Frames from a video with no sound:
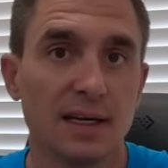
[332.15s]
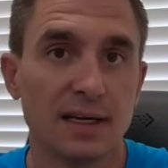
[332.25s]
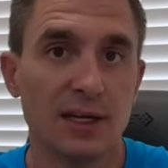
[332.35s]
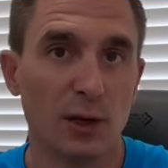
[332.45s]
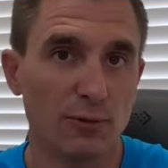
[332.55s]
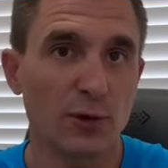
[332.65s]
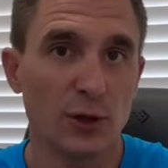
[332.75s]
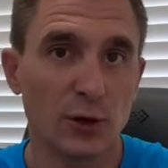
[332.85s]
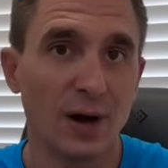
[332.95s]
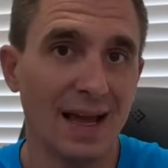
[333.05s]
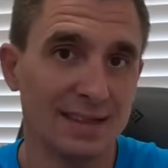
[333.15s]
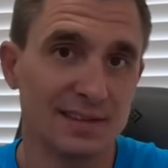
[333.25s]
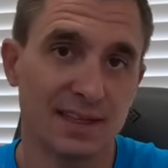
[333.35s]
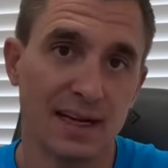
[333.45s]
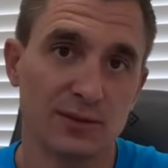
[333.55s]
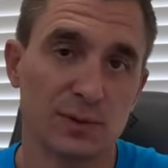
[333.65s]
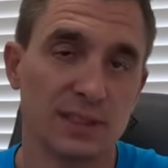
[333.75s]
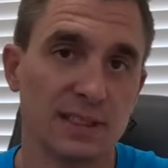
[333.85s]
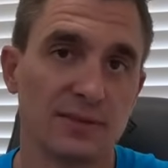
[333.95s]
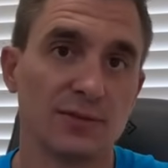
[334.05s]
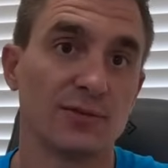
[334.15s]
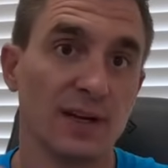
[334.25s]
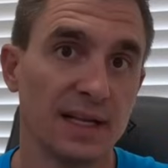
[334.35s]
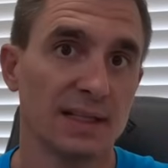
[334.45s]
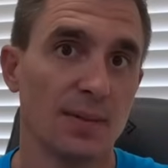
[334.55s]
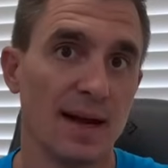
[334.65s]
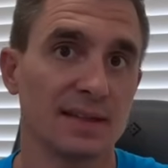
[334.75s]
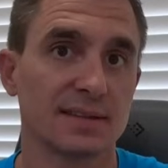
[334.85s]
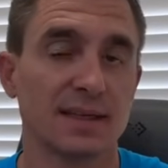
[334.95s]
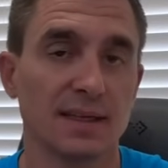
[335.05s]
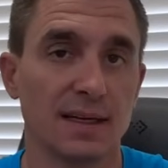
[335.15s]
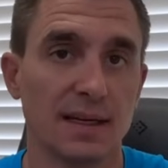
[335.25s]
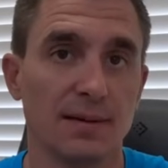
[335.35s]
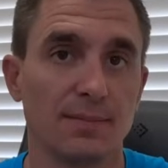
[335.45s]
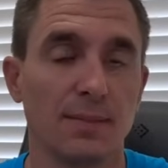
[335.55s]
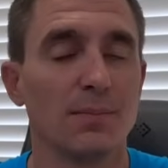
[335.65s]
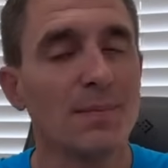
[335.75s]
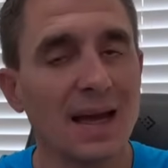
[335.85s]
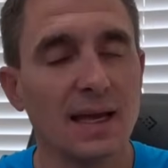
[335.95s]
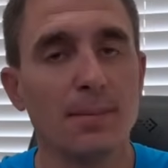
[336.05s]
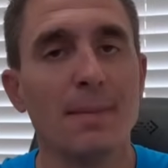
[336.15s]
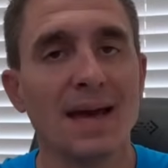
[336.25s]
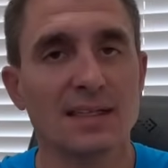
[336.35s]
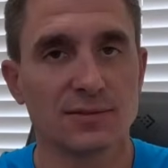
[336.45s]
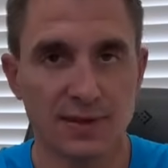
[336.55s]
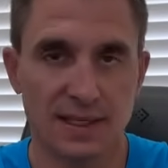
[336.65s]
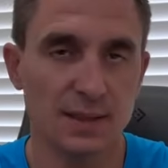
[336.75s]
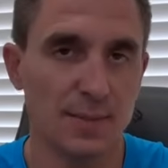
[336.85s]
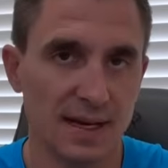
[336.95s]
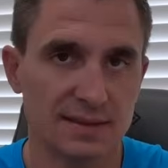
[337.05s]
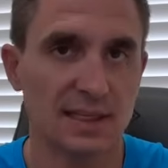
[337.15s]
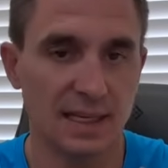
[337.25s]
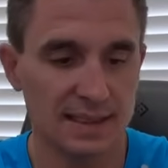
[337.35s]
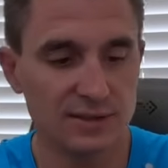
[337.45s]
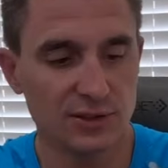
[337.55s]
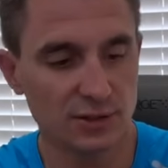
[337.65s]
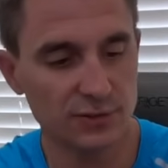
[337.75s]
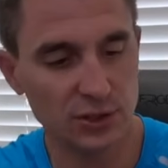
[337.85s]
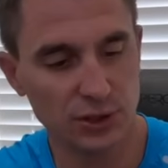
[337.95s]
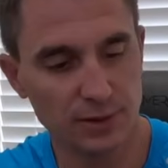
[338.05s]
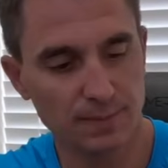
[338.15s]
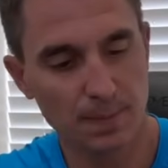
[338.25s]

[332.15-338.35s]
you know, for your head size, which gives fitting the mask, it makes fitting the mask a lot easier for sure.